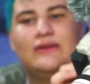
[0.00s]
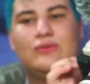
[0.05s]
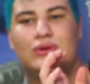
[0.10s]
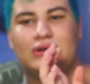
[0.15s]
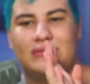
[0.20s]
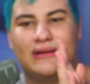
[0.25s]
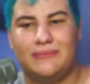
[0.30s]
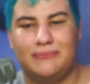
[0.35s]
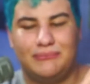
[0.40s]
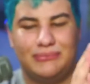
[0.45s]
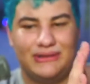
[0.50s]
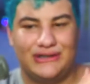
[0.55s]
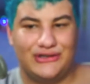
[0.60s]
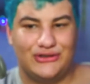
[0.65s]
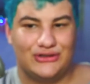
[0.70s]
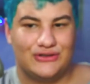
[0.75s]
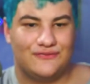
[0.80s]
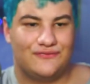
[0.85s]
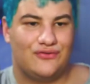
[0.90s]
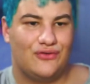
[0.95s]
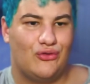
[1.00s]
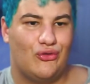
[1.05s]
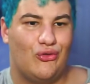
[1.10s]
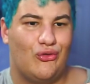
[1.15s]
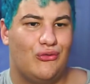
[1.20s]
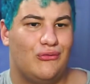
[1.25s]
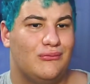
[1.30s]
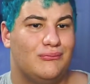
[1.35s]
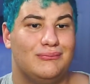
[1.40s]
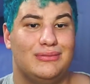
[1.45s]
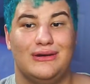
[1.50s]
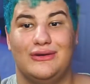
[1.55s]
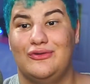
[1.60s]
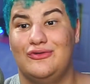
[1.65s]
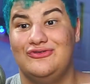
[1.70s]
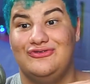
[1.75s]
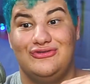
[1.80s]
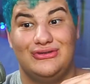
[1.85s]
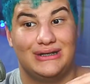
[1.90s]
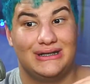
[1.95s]
one of my beautiful but
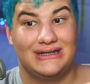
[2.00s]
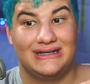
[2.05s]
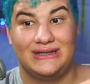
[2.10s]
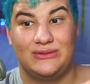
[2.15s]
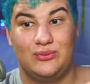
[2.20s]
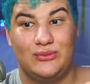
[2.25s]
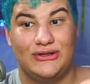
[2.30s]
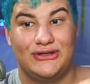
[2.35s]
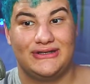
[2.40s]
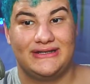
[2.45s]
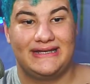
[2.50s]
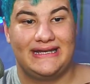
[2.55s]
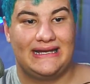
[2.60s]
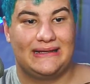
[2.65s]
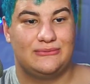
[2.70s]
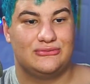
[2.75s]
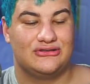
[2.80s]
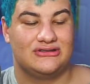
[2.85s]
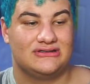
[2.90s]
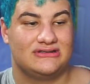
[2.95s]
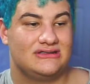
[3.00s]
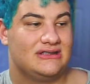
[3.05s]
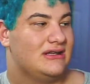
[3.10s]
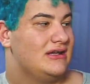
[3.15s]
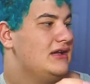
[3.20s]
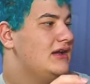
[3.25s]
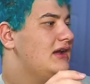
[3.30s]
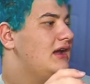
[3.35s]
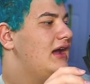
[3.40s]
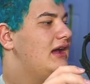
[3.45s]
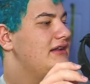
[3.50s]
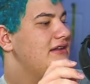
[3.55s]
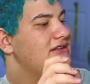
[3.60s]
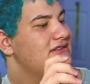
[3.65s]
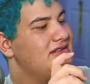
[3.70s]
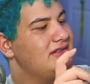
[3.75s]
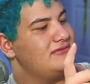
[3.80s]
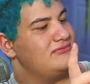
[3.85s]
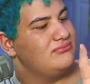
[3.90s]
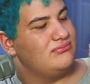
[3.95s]
really weird cameras. There's
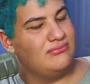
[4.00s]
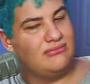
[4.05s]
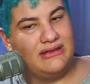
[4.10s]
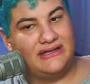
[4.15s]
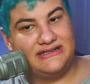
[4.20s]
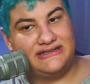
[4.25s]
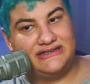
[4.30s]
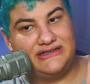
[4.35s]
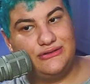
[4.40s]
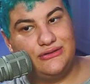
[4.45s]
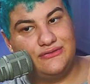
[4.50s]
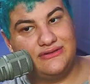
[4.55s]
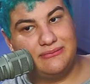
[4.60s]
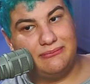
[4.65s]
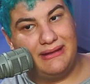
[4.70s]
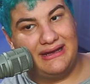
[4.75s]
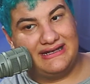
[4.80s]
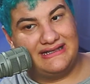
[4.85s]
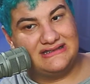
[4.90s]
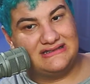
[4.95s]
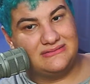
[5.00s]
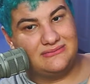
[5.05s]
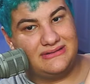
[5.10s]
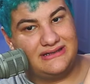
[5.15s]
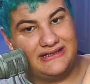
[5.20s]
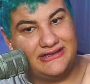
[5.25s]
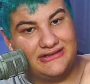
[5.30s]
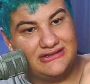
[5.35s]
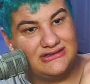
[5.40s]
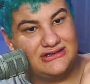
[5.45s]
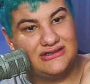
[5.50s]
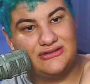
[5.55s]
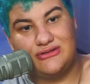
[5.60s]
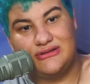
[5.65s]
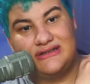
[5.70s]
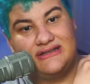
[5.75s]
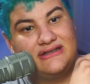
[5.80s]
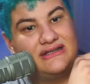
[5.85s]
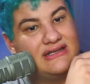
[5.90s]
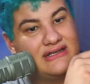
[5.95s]
an issue with the mechanism here, so
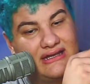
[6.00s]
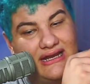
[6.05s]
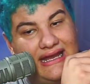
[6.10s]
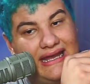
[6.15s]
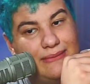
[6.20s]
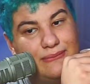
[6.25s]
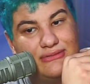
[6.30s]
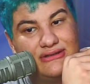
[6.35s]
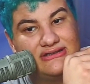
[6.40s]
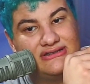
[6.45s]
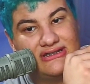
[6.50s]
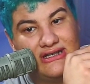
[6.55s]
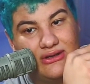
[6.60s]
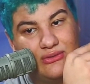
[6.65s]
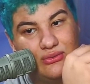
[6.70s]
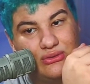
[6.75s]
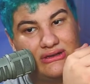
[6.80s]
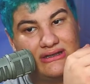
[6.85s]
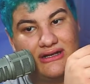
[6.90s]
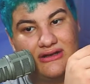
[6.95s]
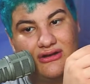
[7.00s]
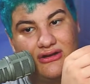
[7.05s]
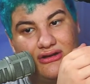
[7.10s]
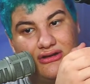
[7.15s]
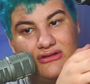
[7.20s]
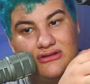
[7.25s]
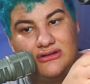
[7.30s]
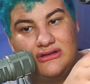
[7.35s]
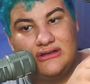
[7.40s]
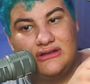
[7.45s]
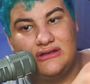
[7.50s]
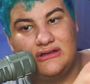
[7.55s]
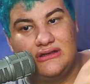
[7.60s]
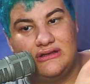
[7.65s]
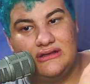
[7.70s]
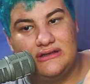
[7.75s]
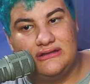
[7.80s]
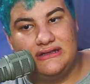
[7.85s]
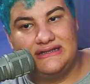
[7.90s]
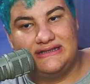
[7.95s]
this camera does not work at all.
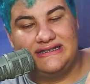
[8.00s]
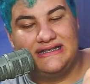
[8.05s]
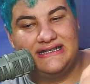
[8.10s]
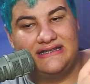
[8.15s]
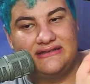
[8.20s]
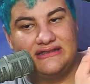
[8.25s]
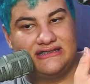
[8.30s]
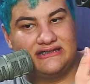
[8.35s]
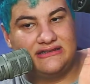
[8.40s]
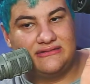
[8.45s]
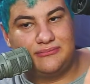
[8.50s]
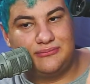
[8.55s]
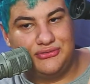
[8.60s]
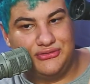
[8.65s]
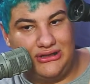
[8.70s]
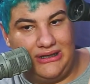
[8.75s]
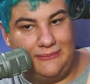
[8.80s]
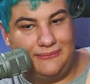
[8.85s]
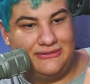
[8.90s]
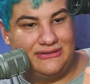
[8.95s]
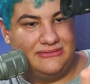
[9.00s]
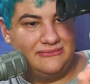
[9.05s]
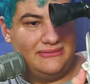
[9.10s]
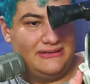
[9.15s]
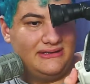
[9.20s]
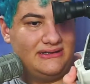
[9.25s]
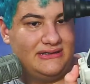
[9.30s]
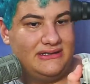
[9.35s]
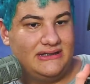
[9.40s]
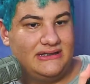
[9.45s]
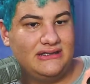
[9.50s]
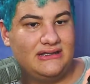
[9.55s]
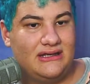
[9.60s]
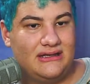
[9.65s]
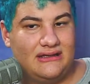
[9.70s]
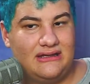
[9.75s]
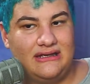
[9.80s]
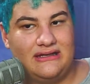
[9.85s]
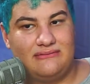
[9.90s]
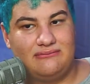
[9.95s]
This thing is a prop to me.
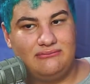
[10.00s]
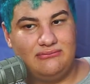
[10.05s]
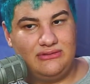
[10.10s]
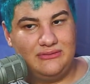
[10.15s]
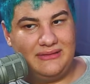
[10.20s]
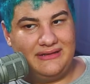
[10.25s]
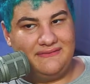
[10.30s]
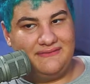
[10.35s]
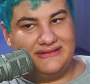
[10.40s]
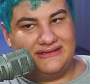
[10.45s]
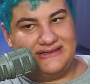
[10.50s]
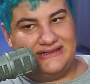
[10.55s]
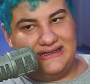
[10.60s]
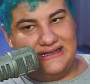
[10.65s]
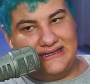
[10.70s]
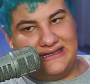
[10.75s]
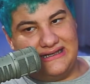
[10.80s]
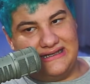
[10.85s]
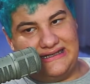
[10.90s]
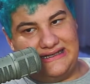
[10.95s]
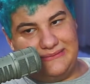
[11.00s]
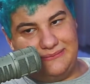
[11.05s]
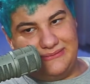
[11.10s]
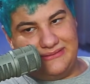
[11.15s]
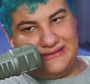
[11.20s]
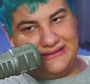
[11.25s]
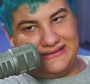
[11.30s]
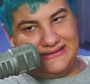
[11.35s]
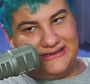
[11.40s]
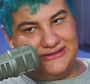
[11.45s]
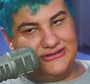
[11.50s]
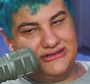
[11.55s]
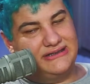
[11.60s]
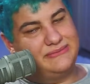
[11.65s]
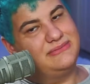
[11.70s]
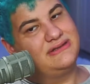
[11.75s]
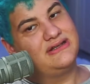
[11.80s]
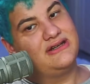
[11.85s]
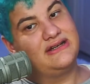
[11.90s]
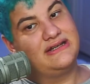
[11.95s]
Like, you might even see, like, I keep it like down there,
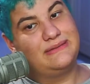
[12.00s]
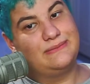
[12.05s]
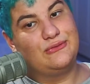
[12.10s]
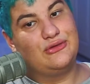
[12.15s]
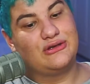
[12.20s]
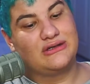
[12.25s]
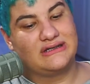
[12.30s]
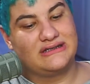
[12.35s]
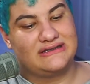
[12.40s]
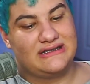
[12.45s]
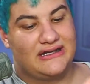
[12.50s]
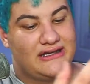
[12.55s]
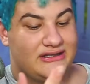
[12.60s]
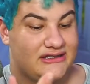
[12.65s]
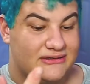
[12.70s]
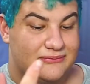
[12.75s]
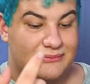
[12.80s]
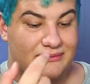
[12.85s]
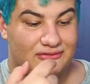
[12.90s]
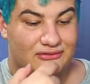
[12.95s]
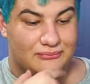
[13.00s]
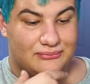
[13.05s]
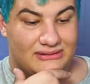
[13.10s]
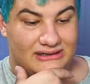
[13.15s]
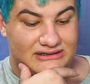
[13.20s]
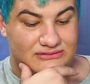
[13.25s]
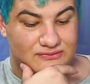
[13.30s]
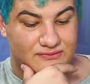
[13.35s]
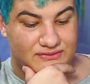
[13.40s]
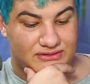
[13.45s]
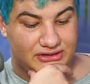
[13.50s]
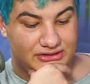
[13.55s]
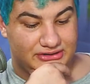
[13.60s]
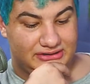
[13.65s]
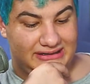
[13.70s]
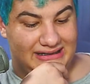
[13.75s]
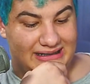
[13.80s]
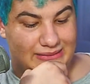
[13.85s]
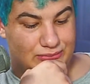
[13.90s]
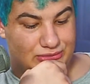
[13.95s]
but not anymore because it's been replaced with another
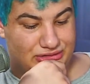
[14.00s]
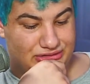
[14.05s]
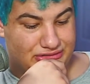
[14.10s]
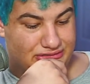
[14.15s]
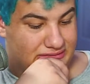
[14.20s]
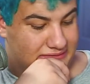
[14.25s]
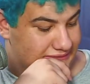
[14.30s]
camera.